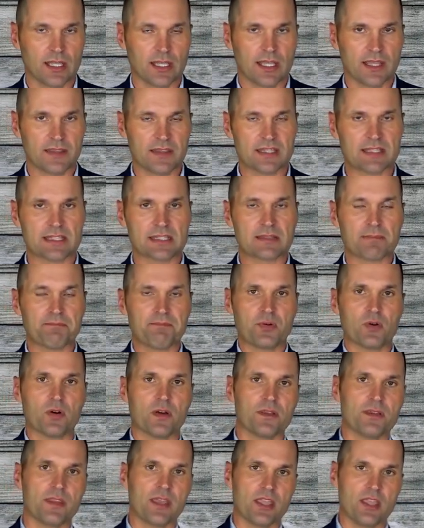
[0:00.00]
and this is
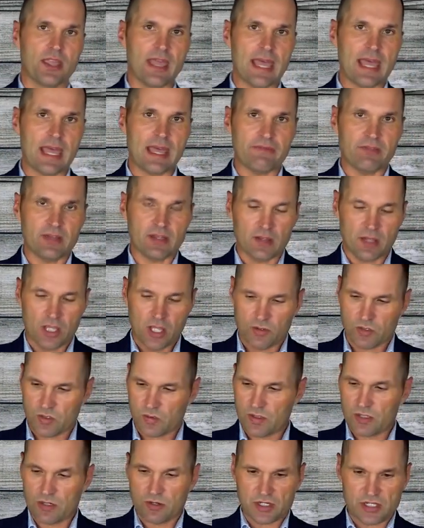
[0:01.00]
important that you have it
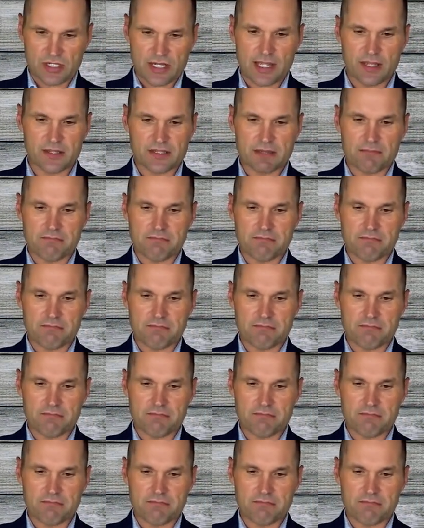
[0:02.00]
between your sales